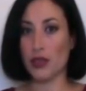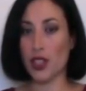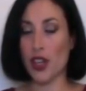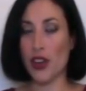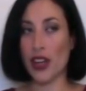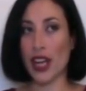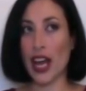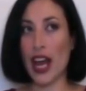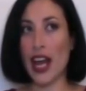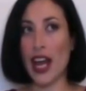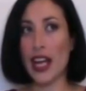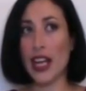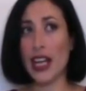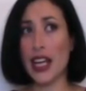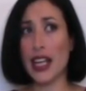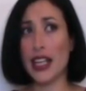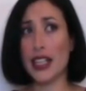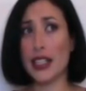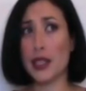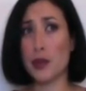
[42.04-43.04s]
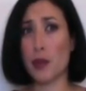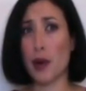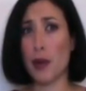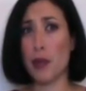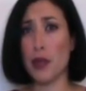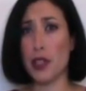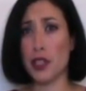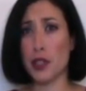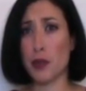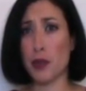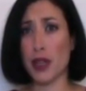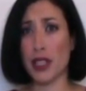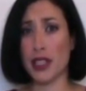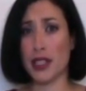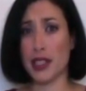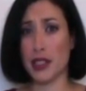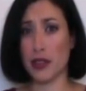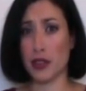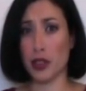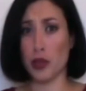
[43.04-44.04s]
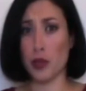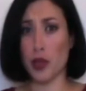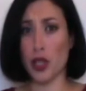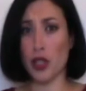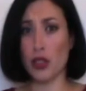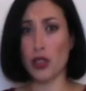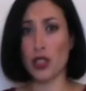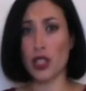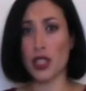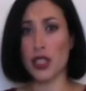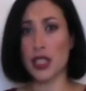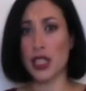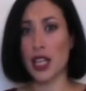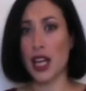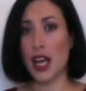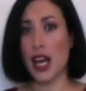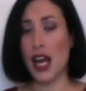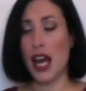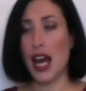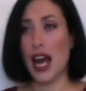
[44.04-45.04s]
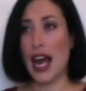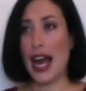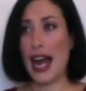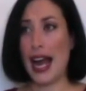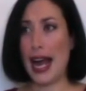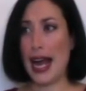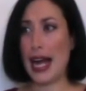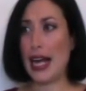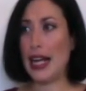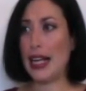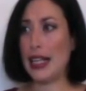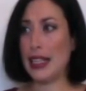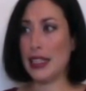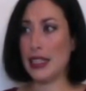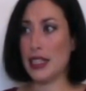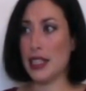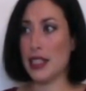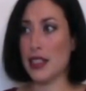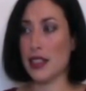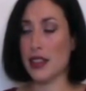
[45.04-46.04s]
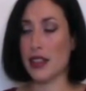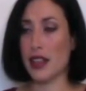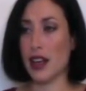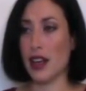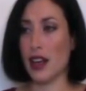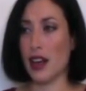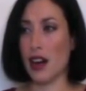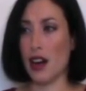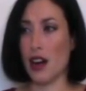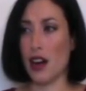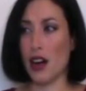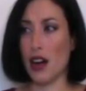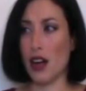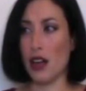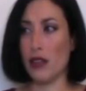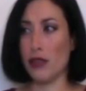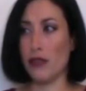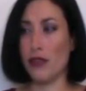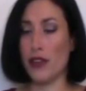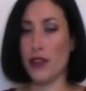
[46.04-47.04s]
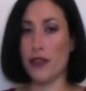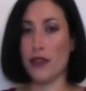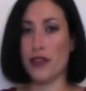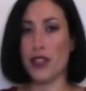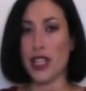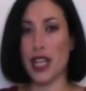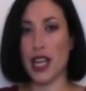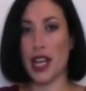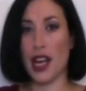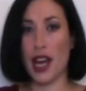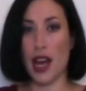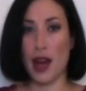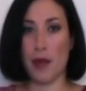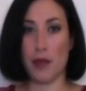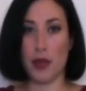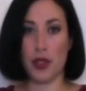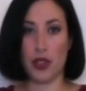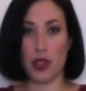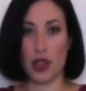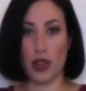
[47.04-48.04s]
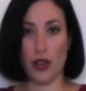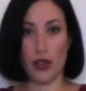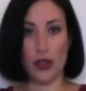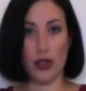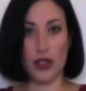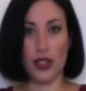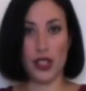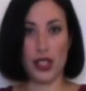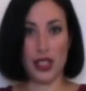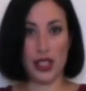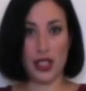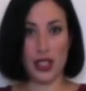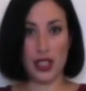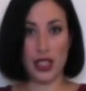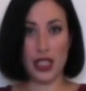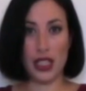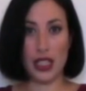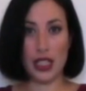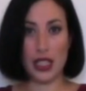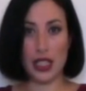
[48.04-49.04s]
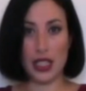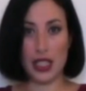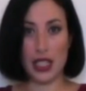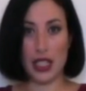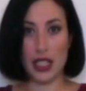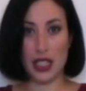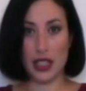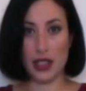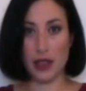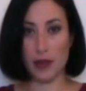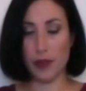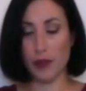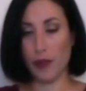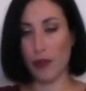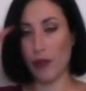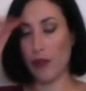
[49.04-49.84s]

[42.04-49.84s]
Okay, it's published by Serial Box, and there are 15 episodes in the season.